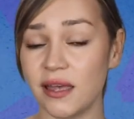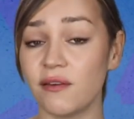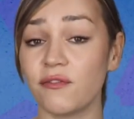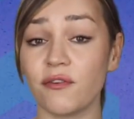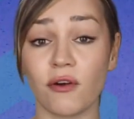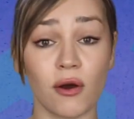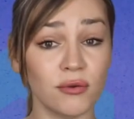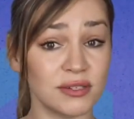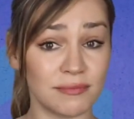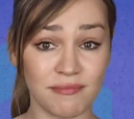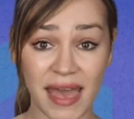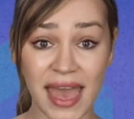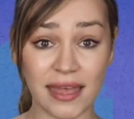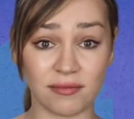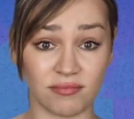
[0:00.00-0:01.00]
For older
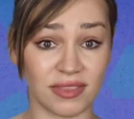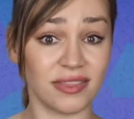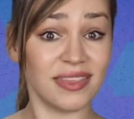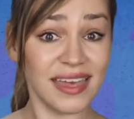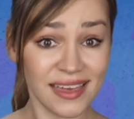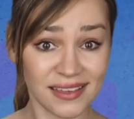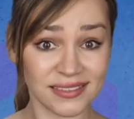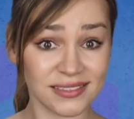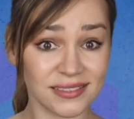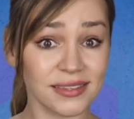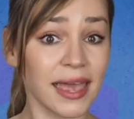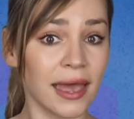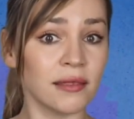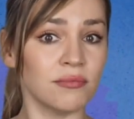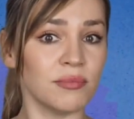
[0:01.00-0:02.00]
men, this
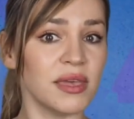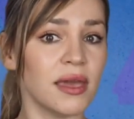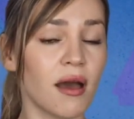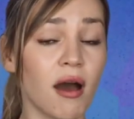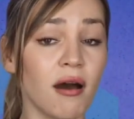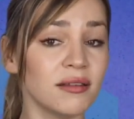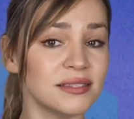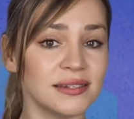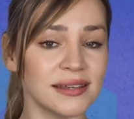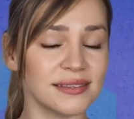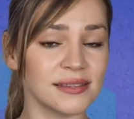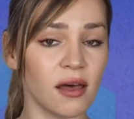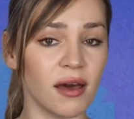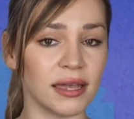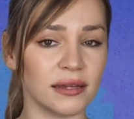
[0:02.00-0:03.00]
can be a heartening
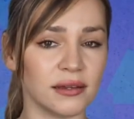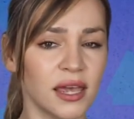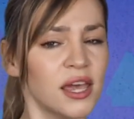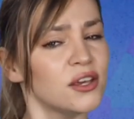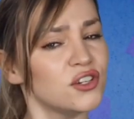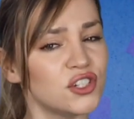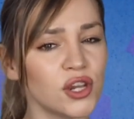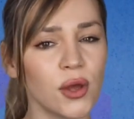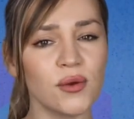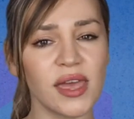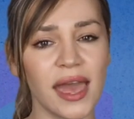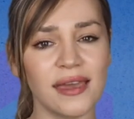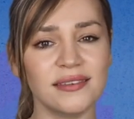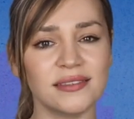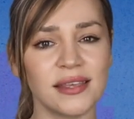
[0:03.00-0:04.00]
sign,
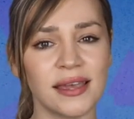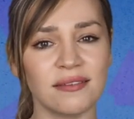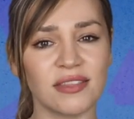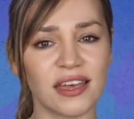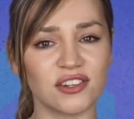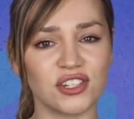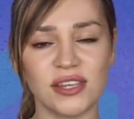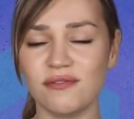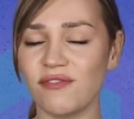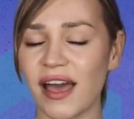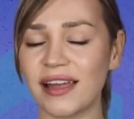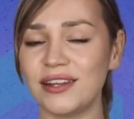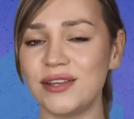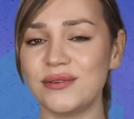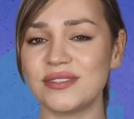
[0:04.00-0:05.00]
showcasing that she
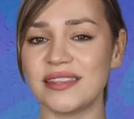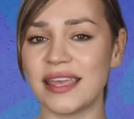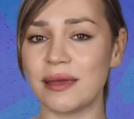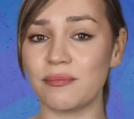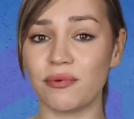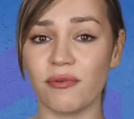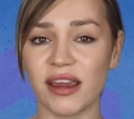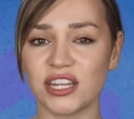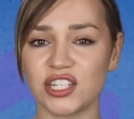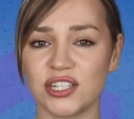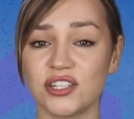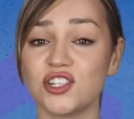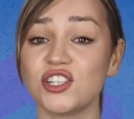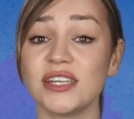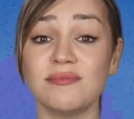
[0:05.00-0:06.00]
values the
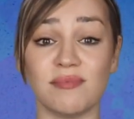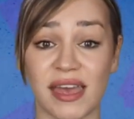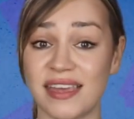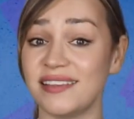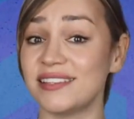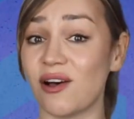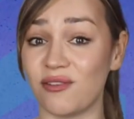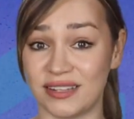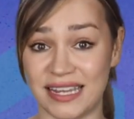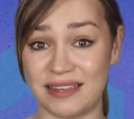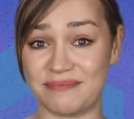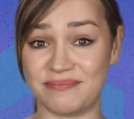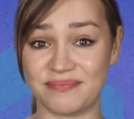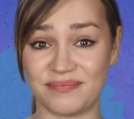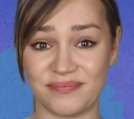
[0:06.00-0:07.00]
impression she makes on
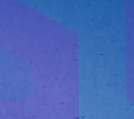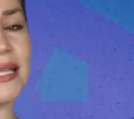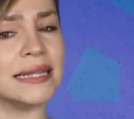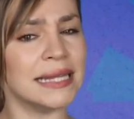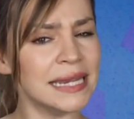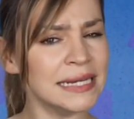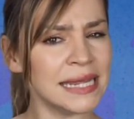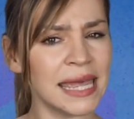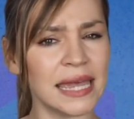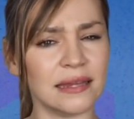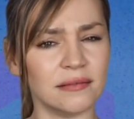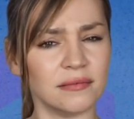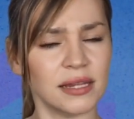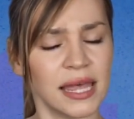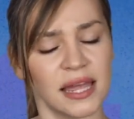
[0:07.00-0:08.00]
him. Leaning
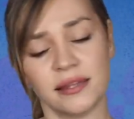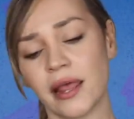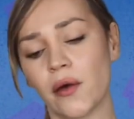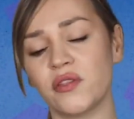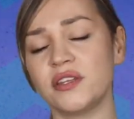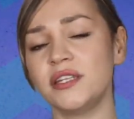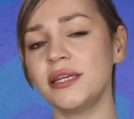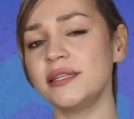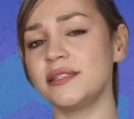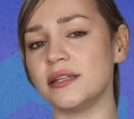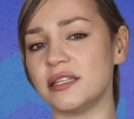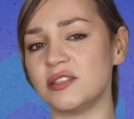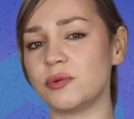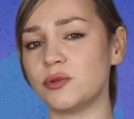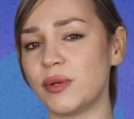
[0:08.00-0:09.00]
in. Now, the
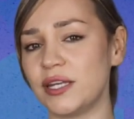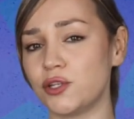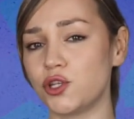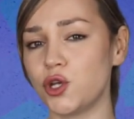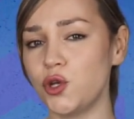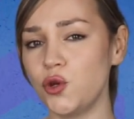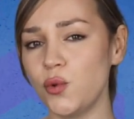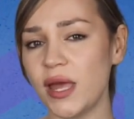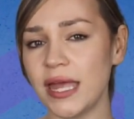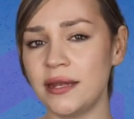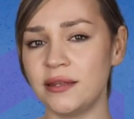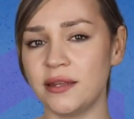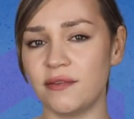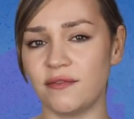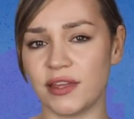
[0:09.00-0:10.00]
distance between two
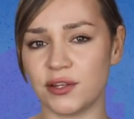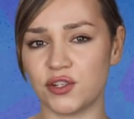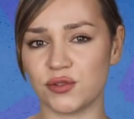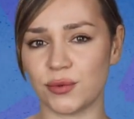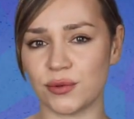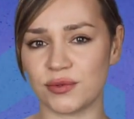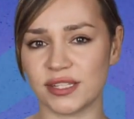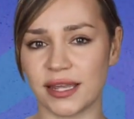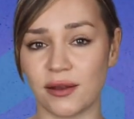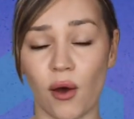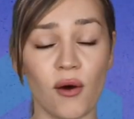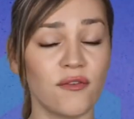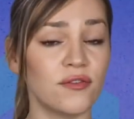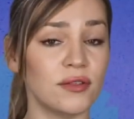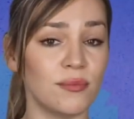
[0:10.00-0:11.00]
individuals can
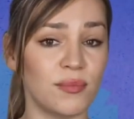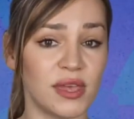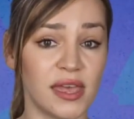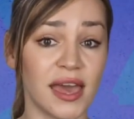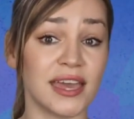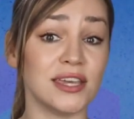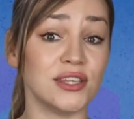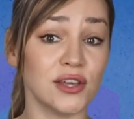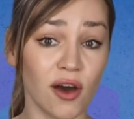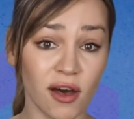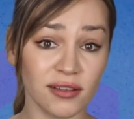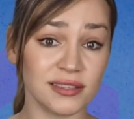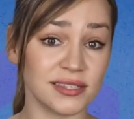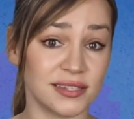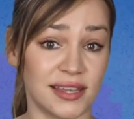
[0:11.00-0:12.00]
often be a
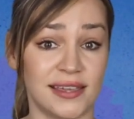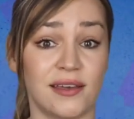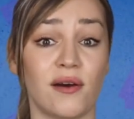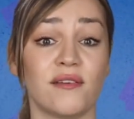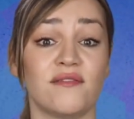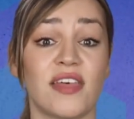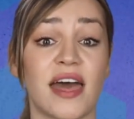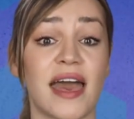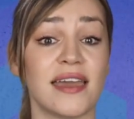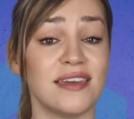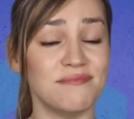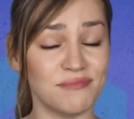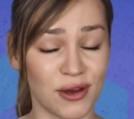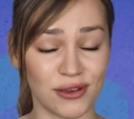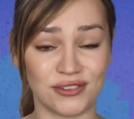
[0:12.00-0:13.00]
yardstick of their
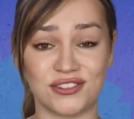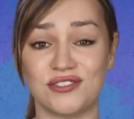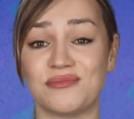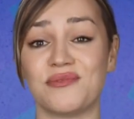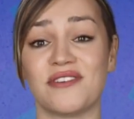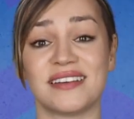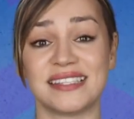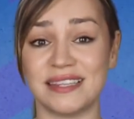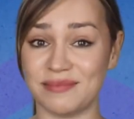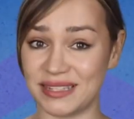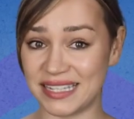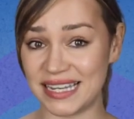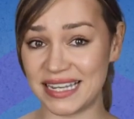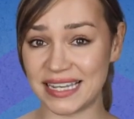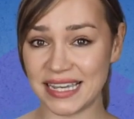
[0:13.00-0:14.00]
emotional
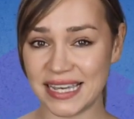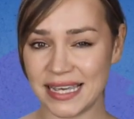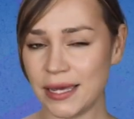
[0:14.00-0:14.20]
proximity.